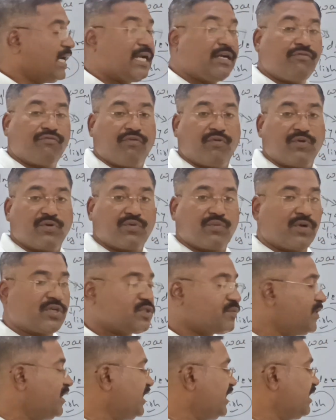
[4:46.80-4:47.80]
and fort
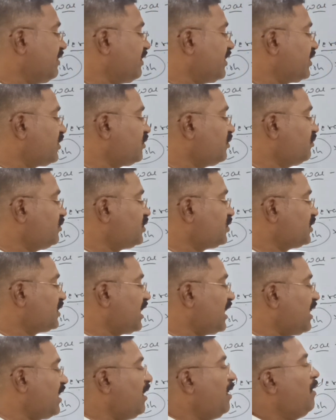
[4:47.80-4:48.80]
was being given to whom? To
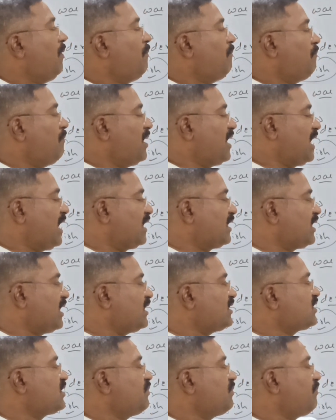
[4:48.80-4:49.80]
the
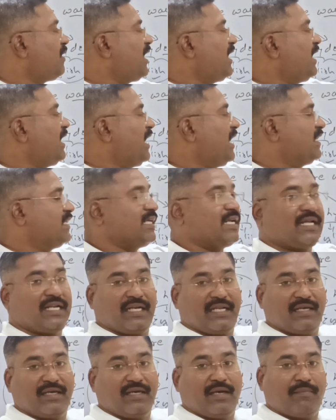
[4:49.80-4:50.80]
Marathas by Hyder
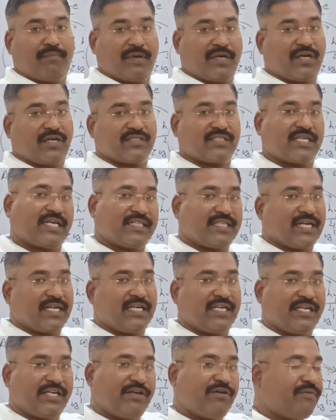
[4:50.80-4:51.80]
Ali, because Hyder
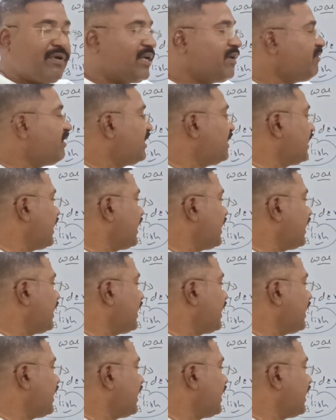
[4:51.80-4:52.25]
Ali knew very well